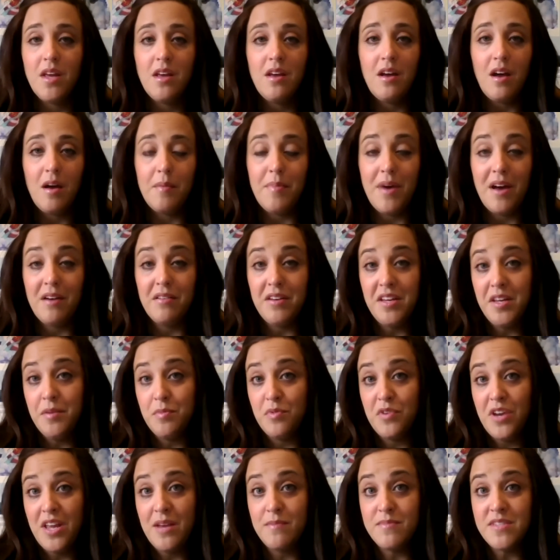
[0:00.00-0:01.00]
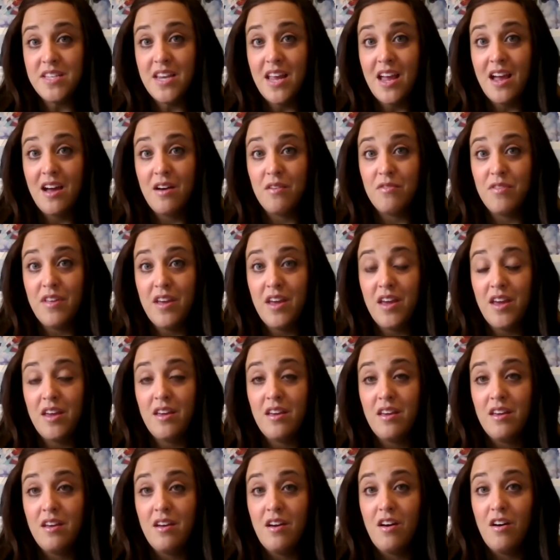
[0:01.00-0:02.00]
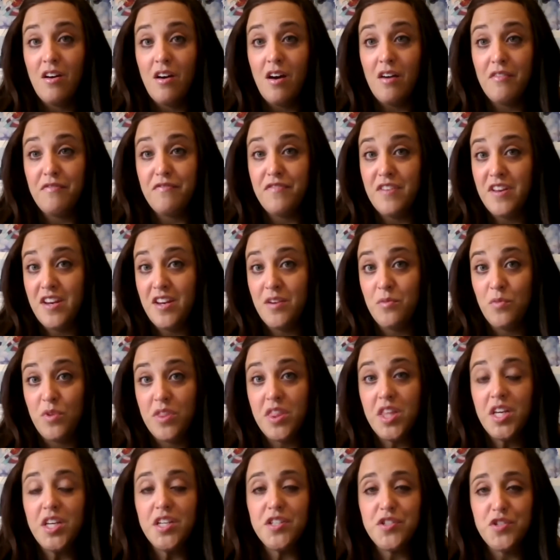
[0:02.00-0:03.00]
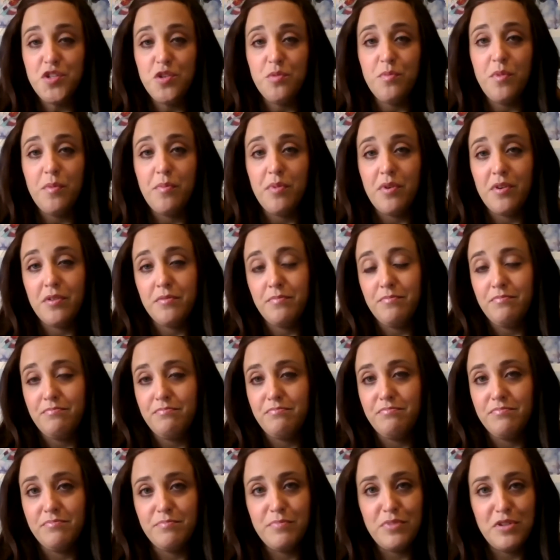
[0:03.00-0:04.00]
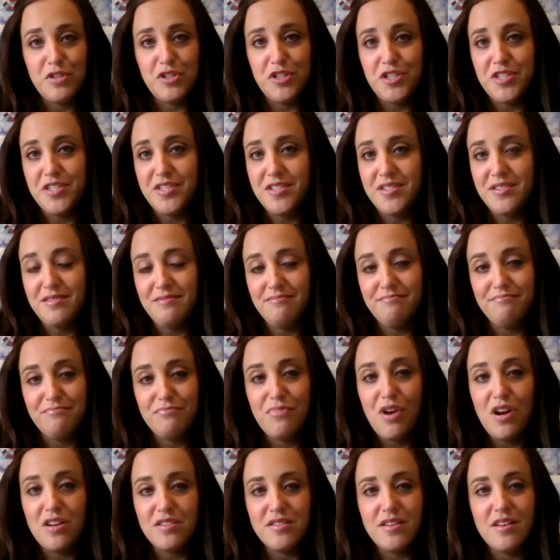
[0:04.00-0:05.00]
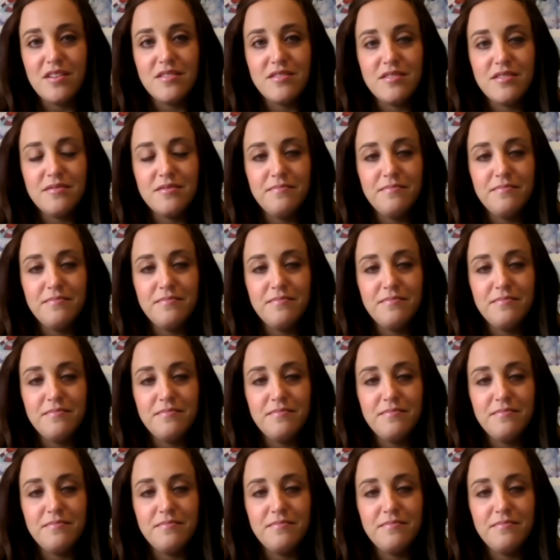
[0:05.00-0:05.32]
about Hebrew names and how they fit in with the Ketubah purchase and process.